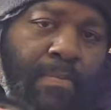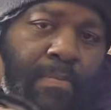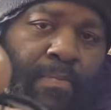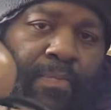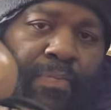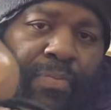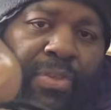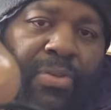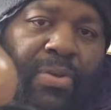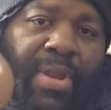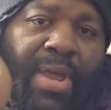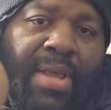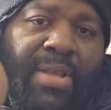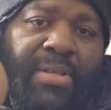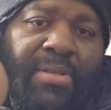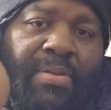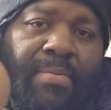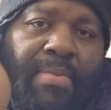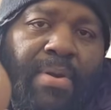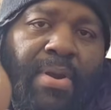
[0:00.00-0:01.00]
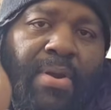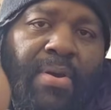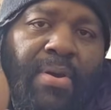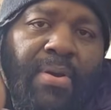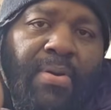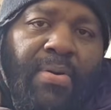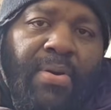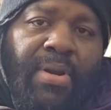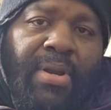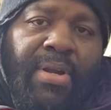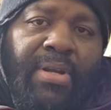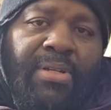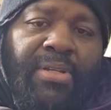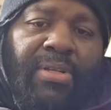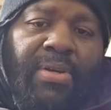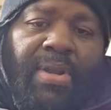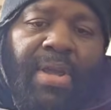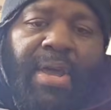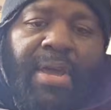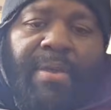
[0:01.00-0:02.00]
So that's the bearing on there
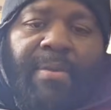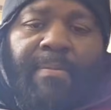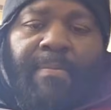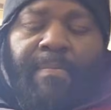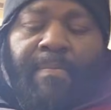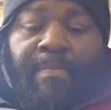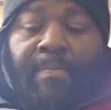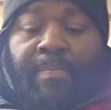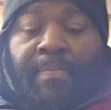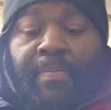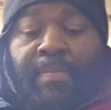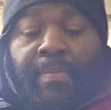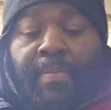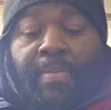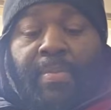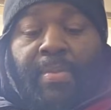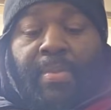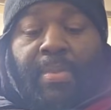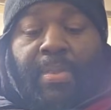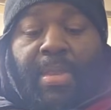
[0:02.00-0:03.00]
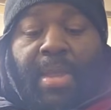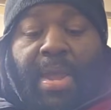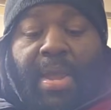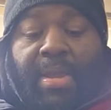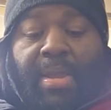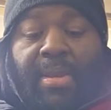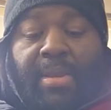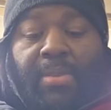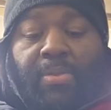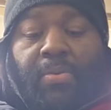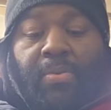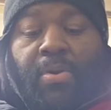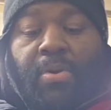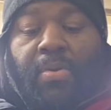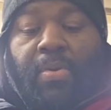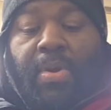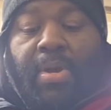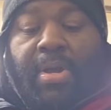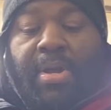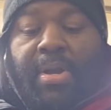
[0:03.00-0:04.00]
so that I can
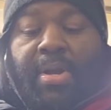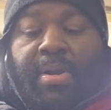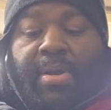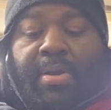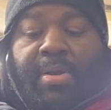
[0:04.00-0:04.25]
throw